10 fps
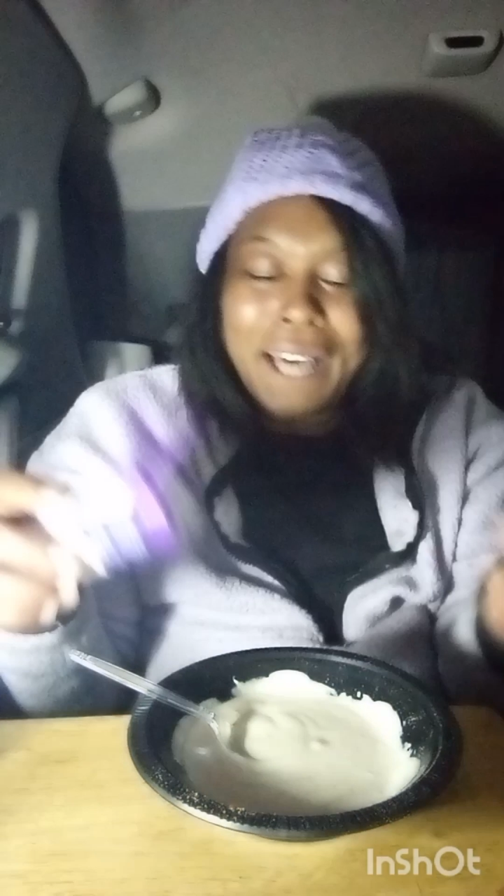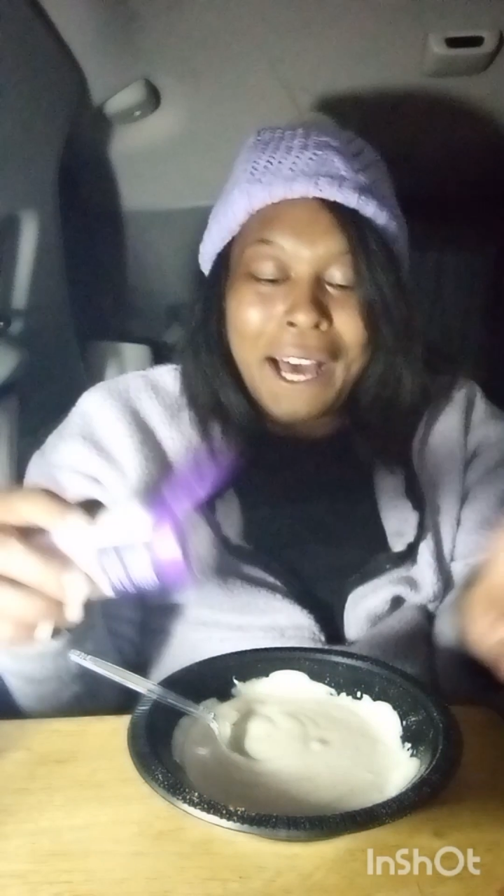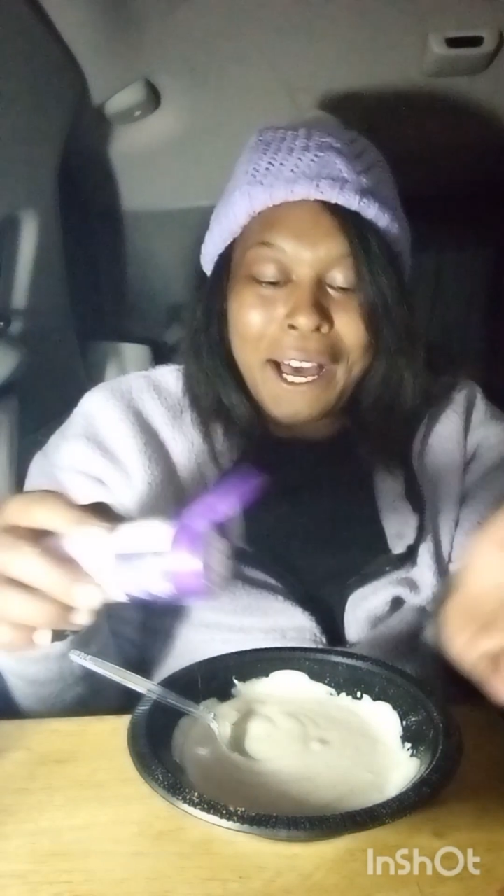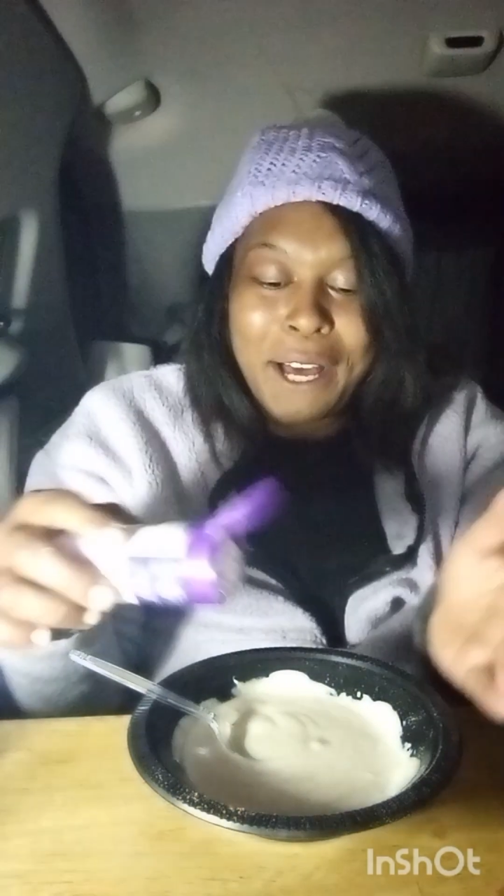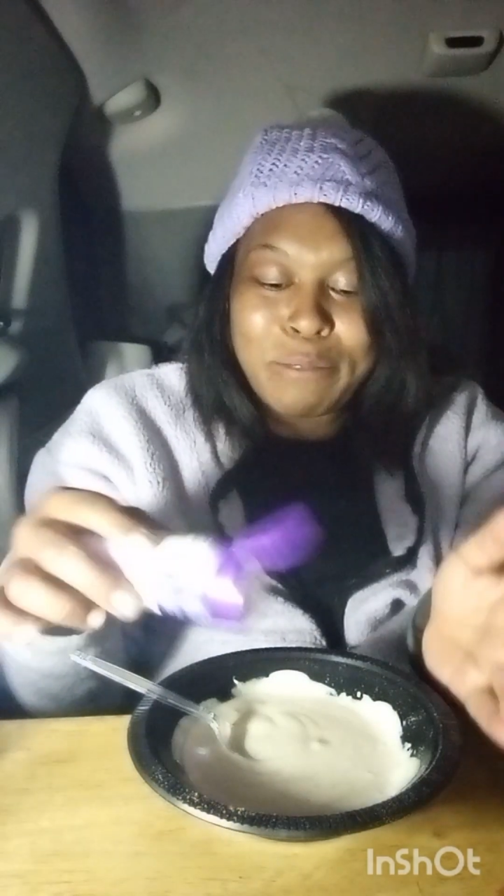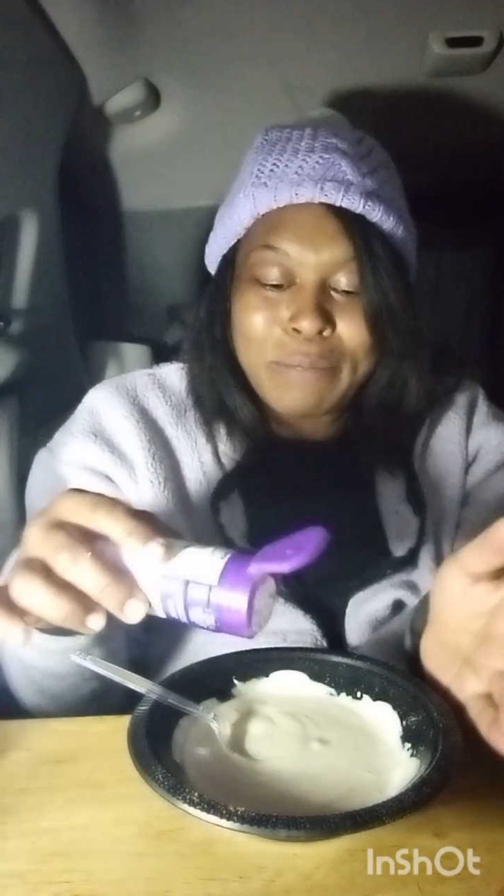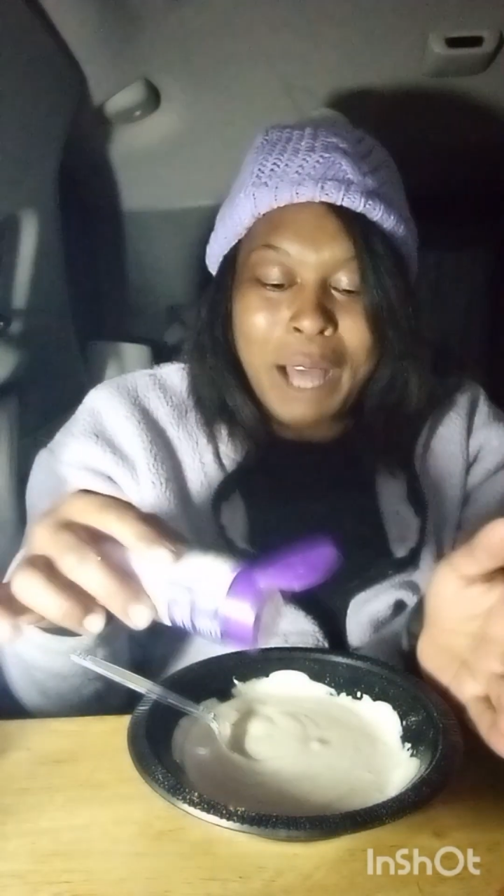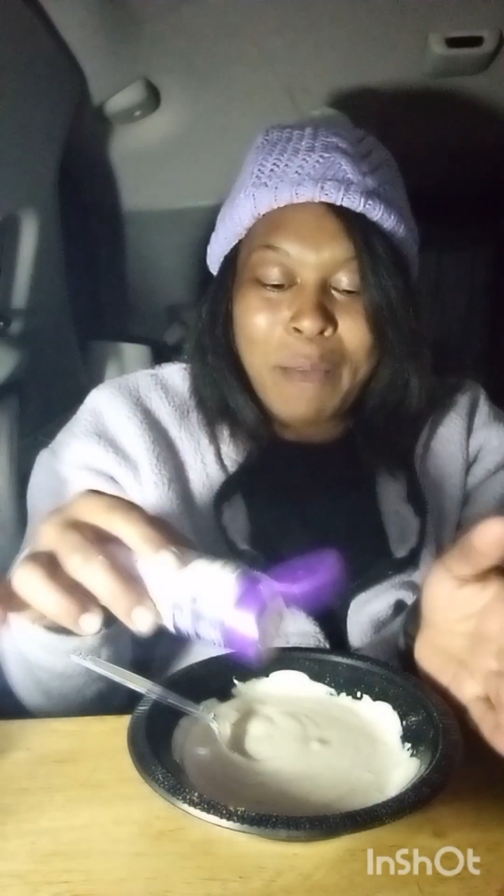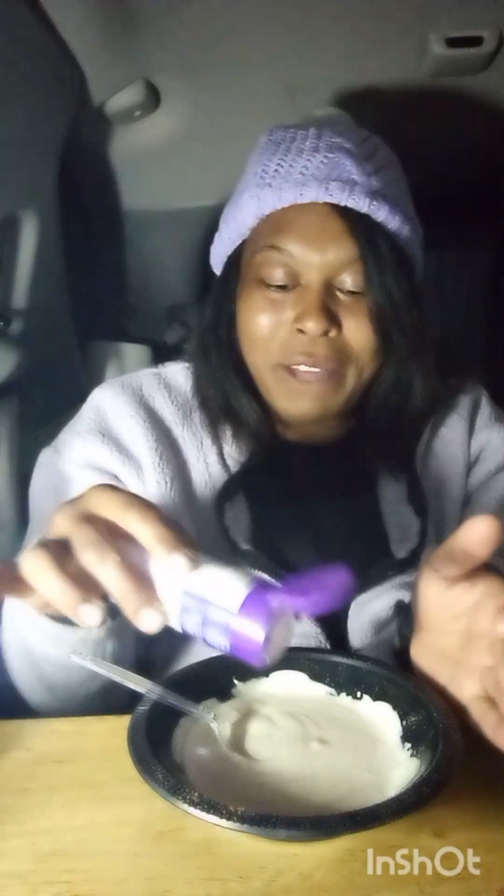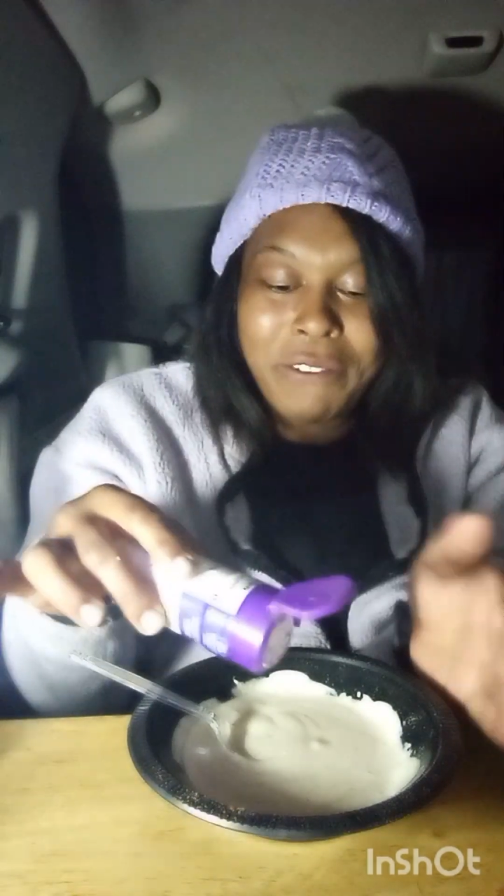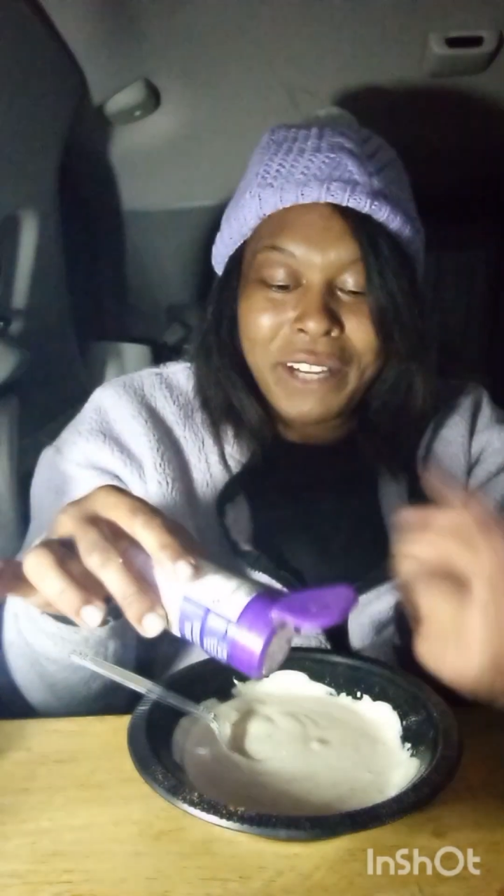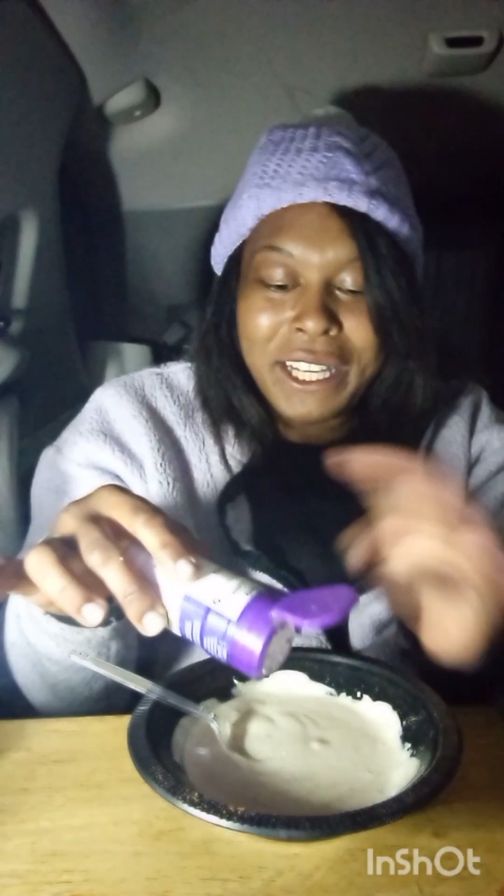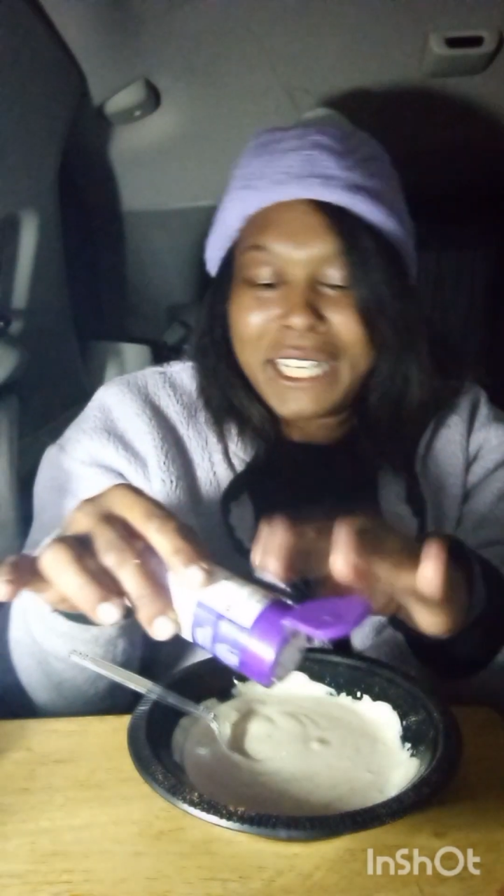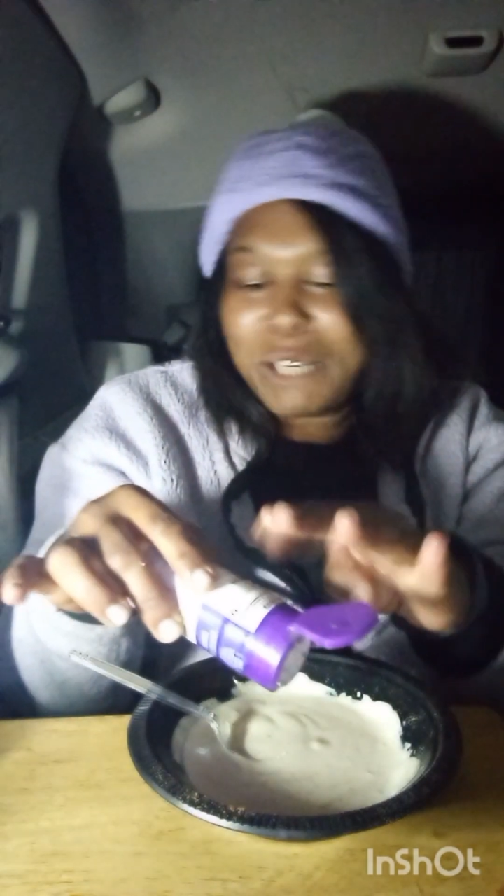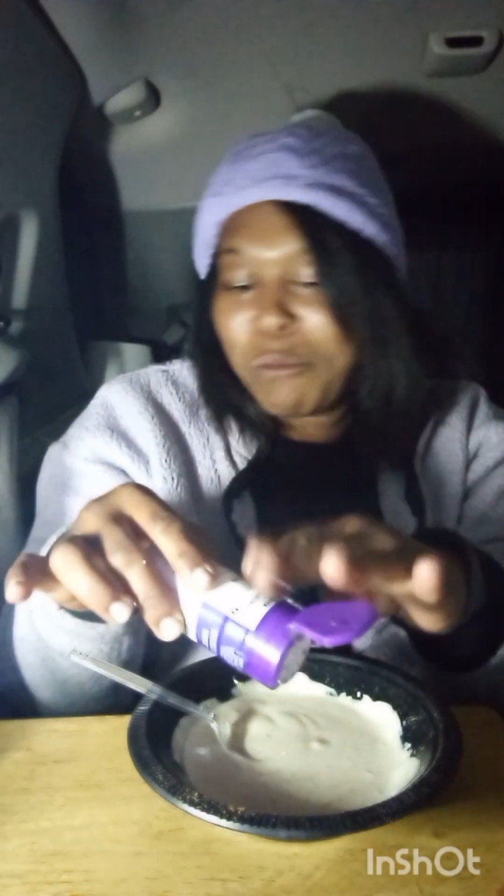I'm definitely eating